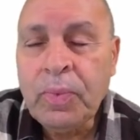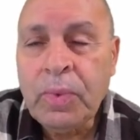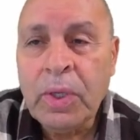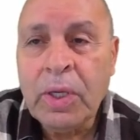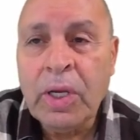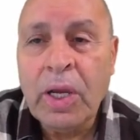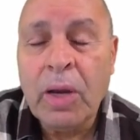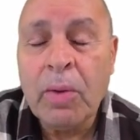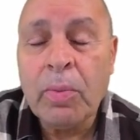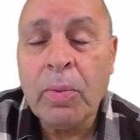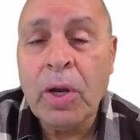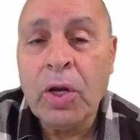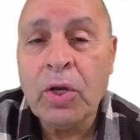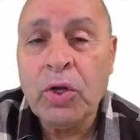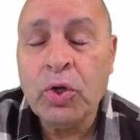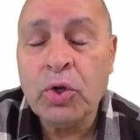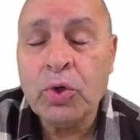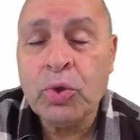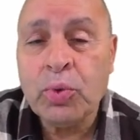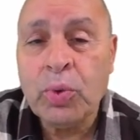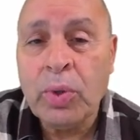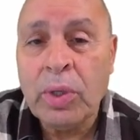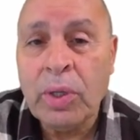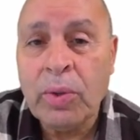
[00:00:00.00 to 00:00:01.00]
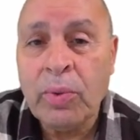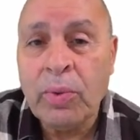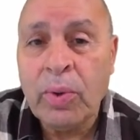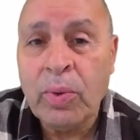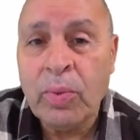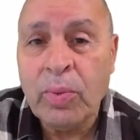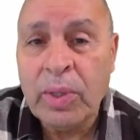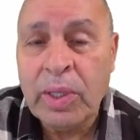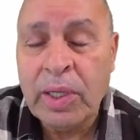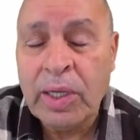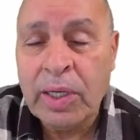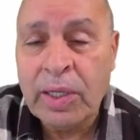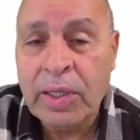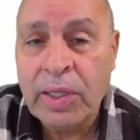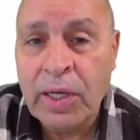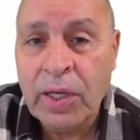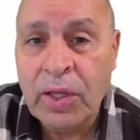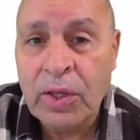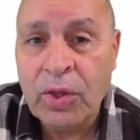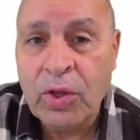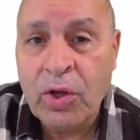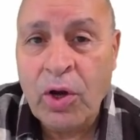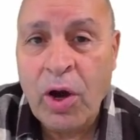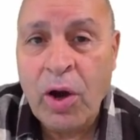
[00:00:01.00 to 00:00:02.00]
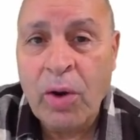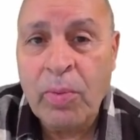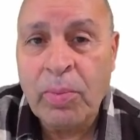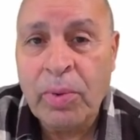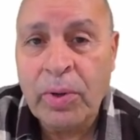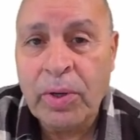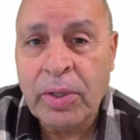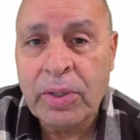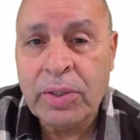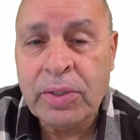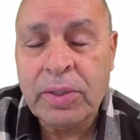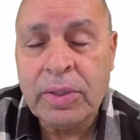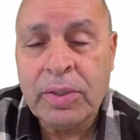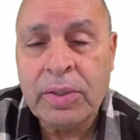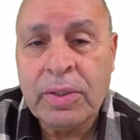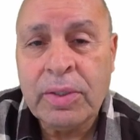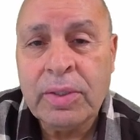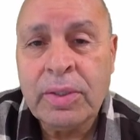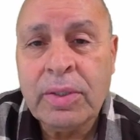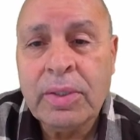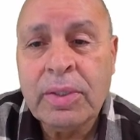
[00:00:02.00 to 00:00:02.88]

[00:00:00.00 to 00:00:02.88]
Usually when we dictate the operation